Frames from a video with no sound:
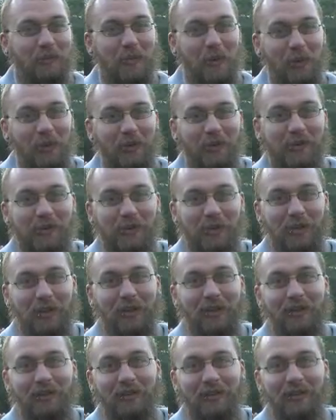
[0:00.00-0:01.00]
a morning
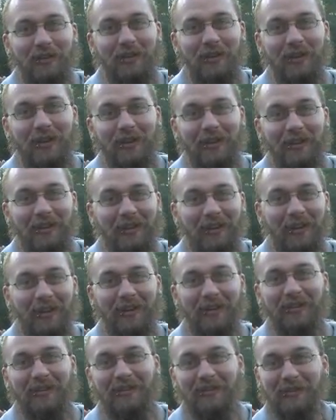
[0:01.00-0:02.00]
shot, and I
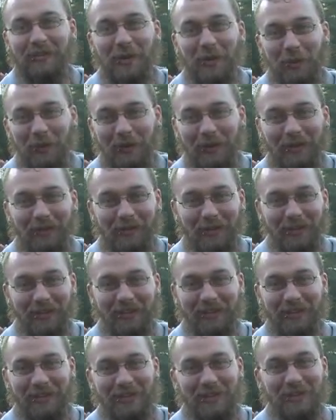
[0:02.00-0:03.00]
don't really have
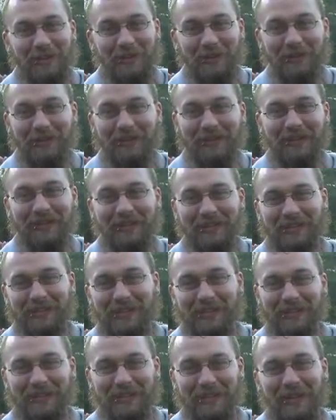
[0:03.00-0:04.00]
anything to do
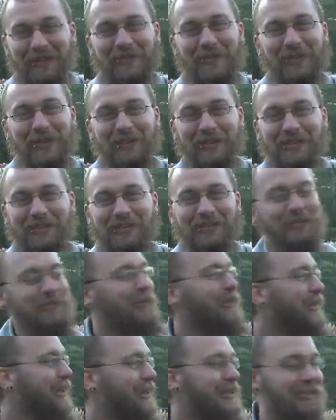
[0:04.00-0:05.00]
because everything just
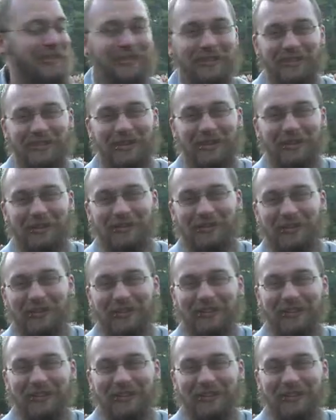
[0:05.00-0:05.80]
lights itself.